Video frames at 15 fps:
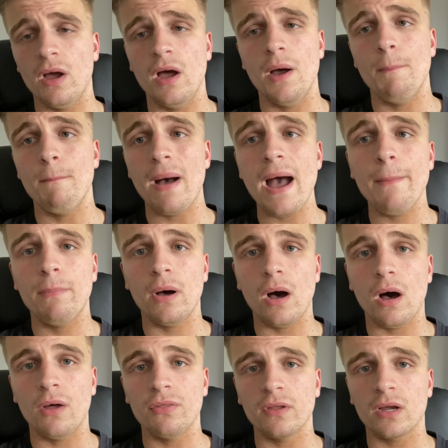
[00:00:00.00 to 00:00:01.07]
map
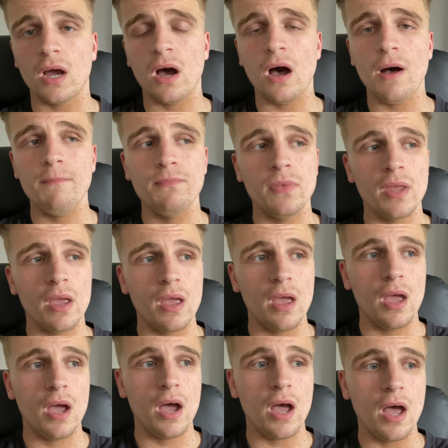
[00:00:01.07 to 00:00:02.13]
on the car.
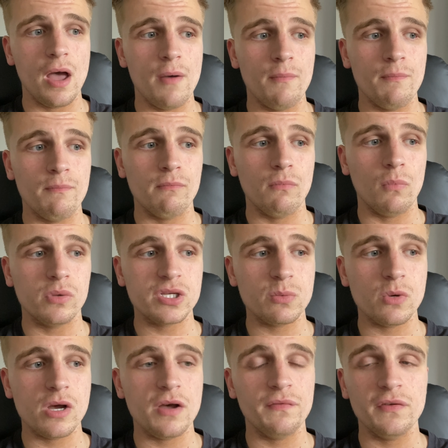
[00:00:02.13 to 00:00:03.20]
Was it
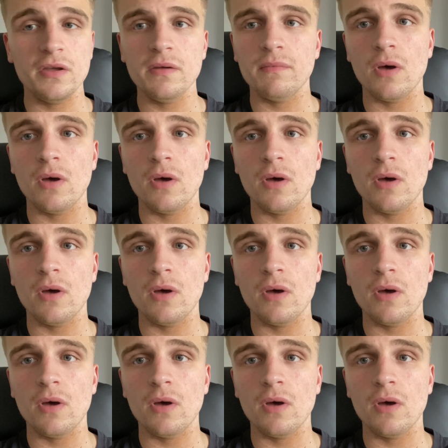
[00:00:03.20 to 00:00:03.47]
worth it